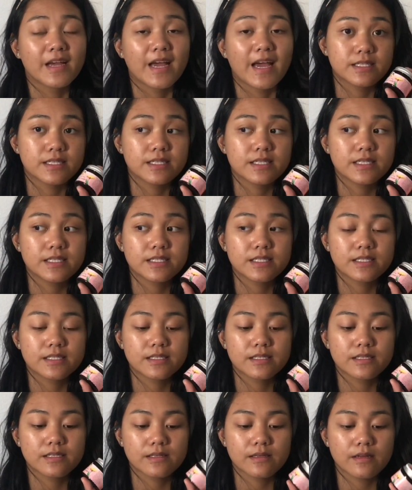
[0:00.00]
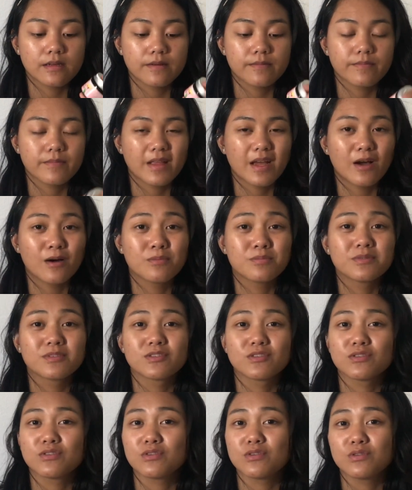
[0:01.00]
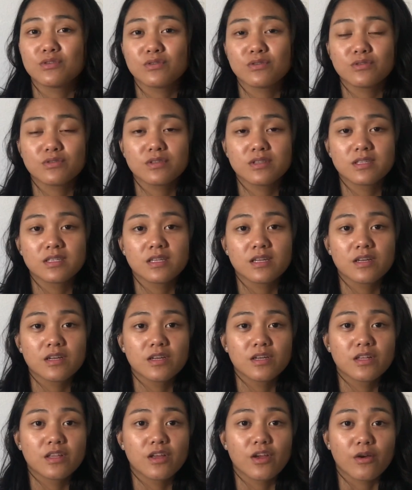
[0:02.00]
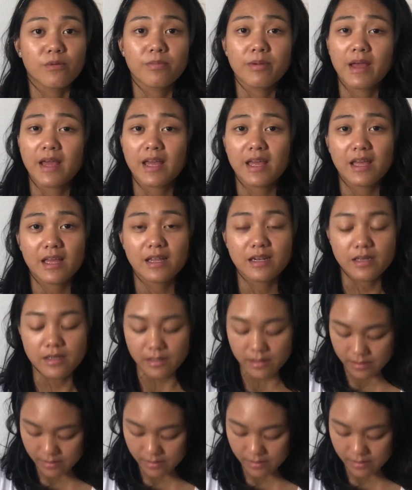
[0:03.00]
This helps soothe your pain.